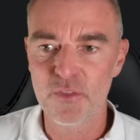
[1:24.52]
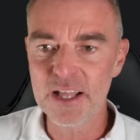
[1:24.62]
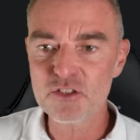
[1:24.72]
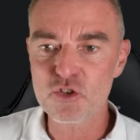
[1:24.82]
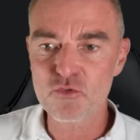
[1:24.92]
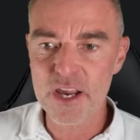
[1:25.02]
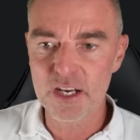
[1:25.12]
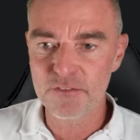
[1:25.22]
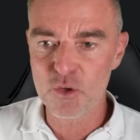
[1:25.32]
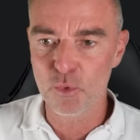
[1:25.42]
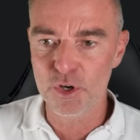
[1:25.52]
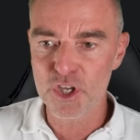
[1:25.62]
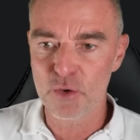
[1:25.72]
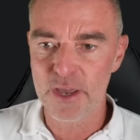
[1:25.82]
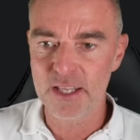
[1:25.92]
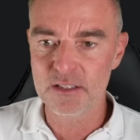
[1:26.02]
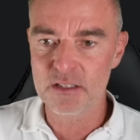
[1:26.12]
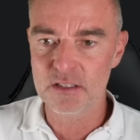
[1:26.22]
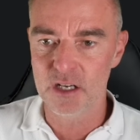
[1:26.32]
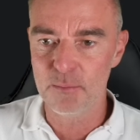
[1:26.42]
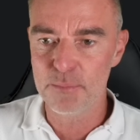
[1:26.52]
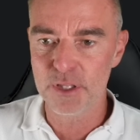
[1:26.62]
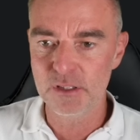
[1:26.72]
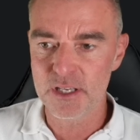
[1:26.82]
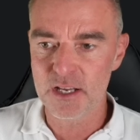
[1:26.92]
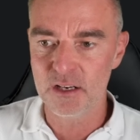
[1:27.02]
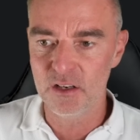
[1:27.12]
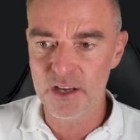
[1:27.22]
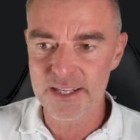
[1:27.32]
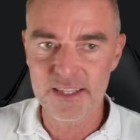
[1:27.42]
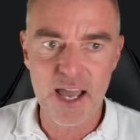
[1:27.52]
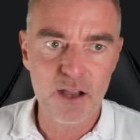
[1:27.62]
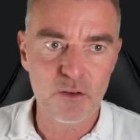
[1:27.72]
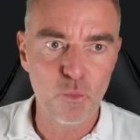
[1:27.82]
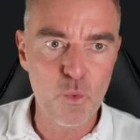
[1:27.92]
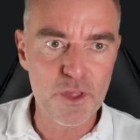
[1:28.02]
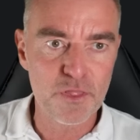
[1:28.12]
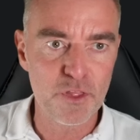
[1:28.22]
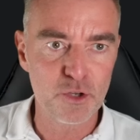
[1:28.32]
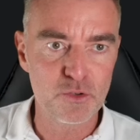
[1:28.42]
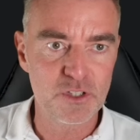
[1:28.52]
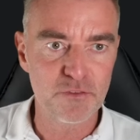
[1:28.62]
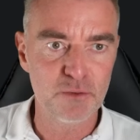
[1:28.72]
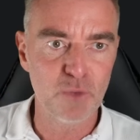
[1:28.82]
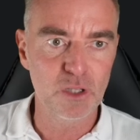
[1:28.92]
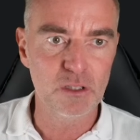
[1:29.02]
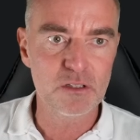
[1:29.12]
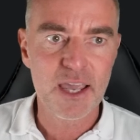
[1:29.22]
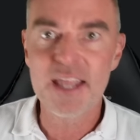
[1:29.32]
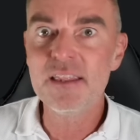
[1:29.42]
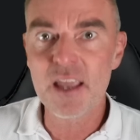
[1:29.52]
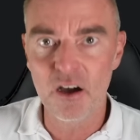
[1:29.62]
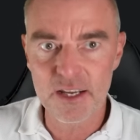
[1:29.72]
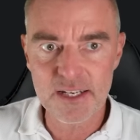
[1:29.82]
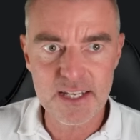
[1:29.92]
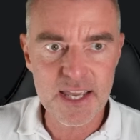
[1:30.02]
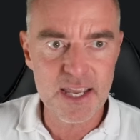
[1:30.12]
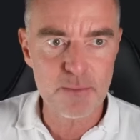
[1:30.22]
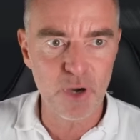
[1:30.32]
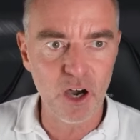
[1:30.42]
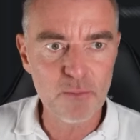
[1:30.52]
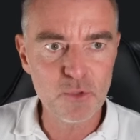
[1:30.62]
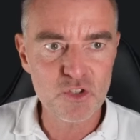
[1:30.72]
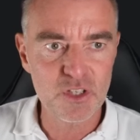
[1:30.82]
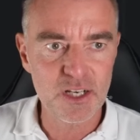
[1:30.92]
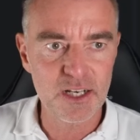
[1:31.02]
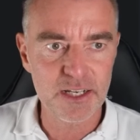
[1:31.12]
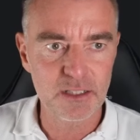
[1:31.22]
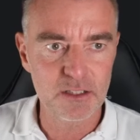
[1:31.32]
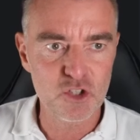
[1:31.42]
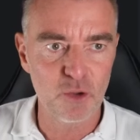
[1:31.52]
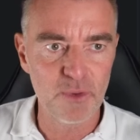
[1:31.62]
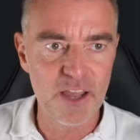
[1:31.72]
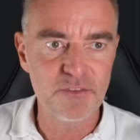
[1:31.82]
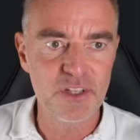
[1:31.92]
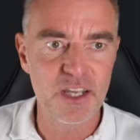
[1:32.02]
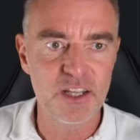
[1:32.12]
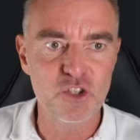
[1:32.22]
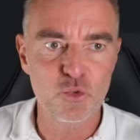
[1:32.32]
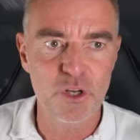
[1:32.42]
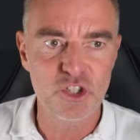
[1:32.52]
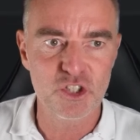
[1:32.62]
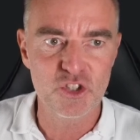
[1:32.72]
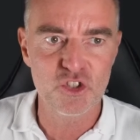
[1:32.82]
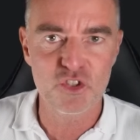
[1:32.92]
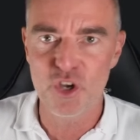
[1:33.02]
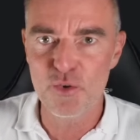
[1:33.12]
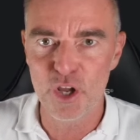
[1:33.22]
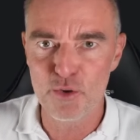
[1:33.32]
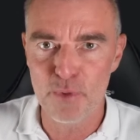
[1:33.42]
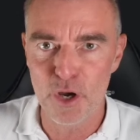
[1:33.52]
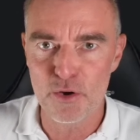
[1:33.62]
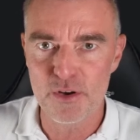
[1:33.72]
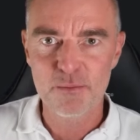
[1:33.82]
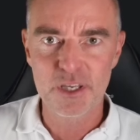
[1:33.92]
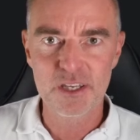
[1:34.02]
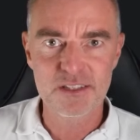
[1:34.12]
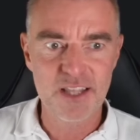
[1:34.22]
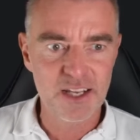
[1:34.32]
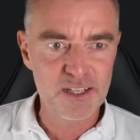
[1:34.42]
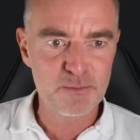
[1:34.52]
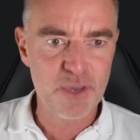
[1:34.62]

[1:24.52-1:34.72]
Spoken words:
that's great if you want to go ahead and start building like that with those different models in the IDE, but I'm just going to click at the top left here and switch to solo mode, because that is